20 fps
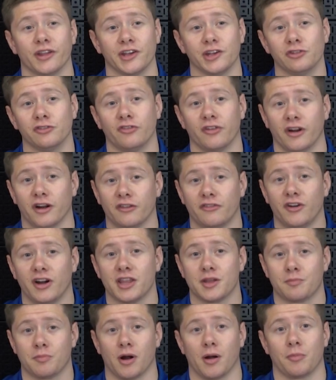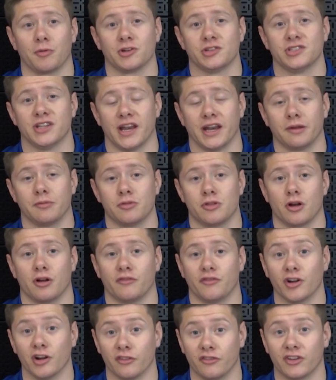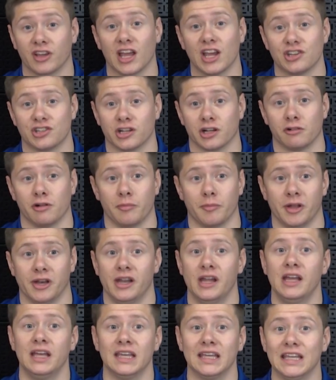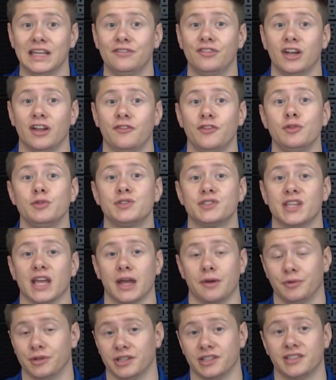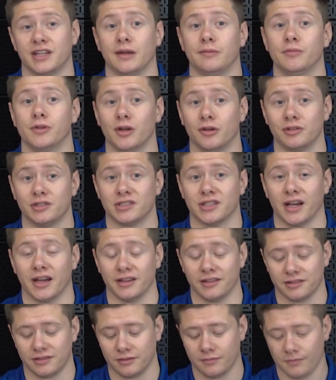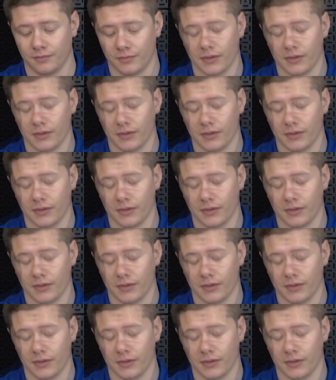that you verify the proper setting with our verification equipment, even if you stay with the same nose size.